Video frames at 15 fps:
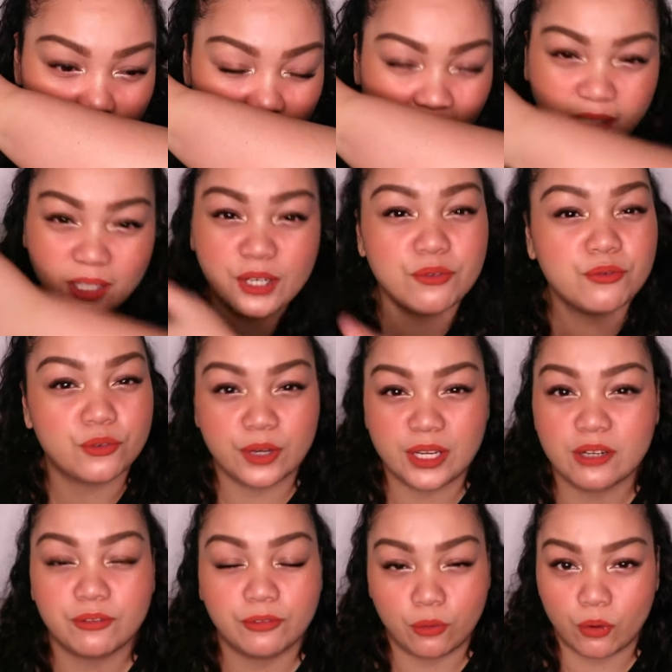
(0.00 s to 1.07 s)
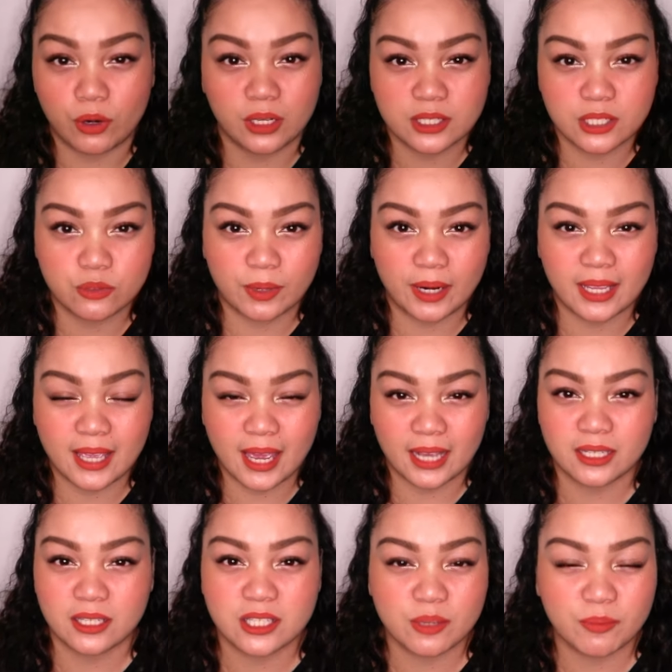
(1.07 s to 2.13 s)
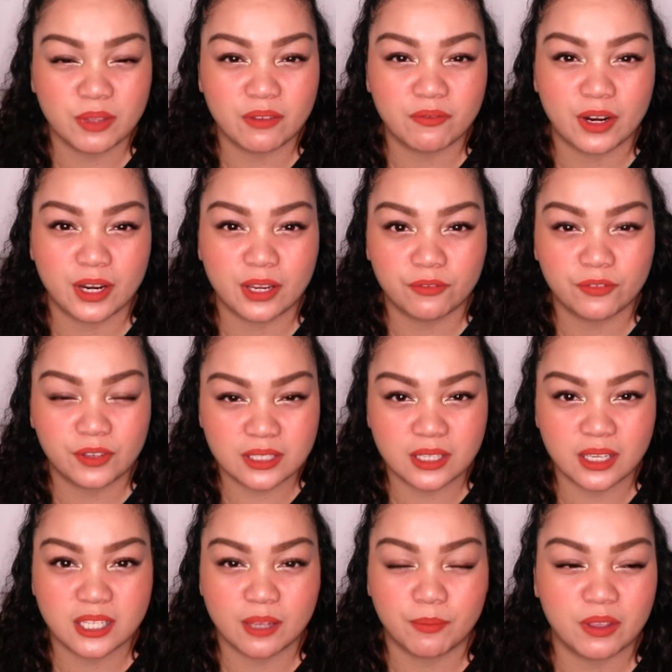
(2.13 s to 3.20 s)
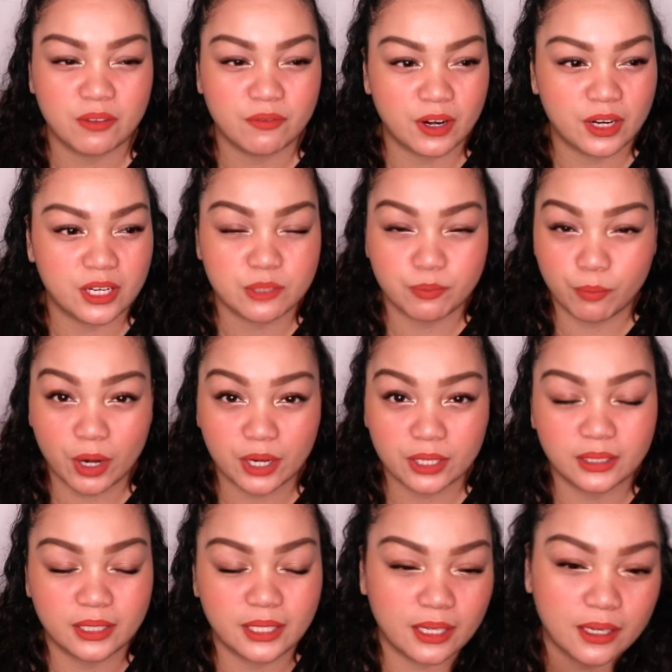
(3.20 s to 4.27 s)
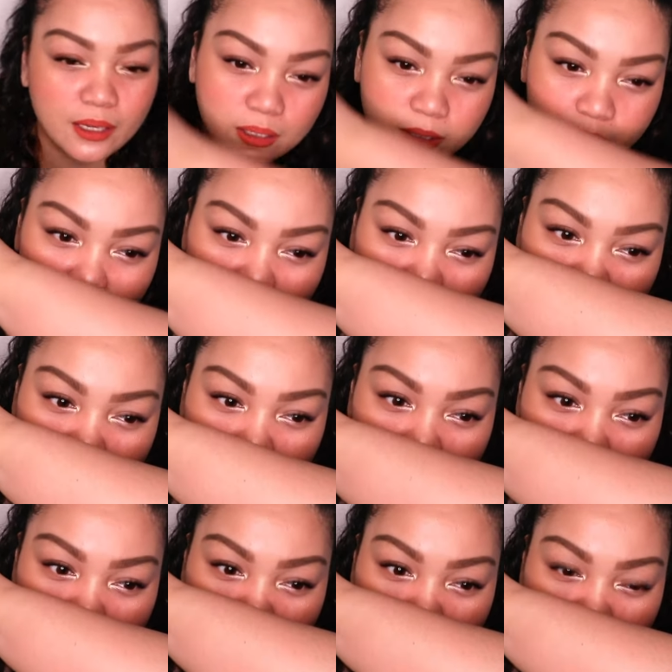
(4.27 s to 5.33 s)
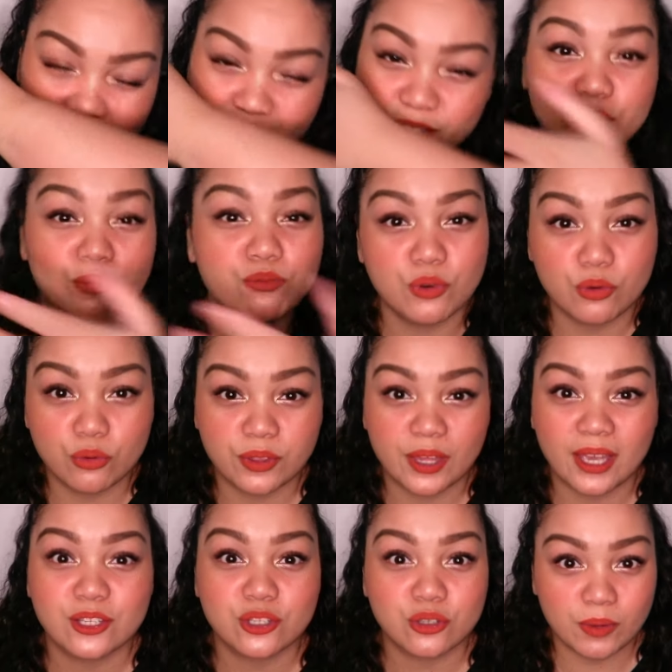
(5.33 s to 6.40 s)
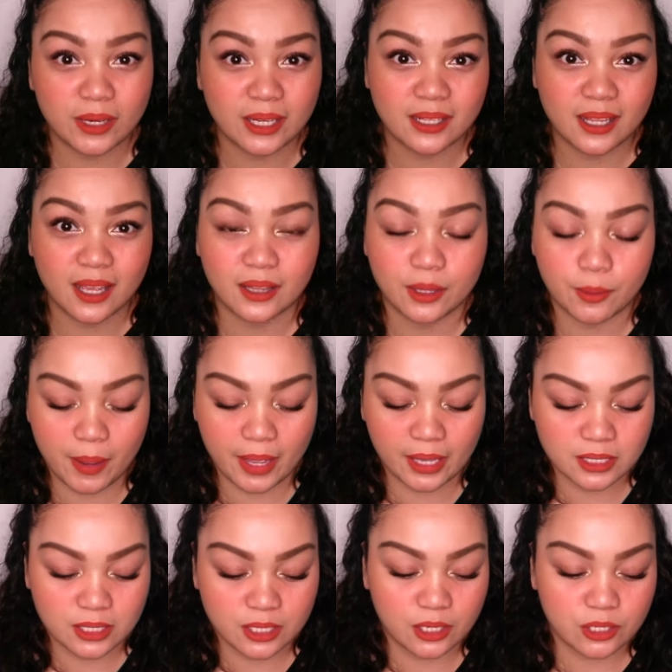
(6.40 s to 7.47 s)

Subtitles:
A lot of green florals is what I get, and something very fizzy, something very sparkly and smooth and sweet in the base.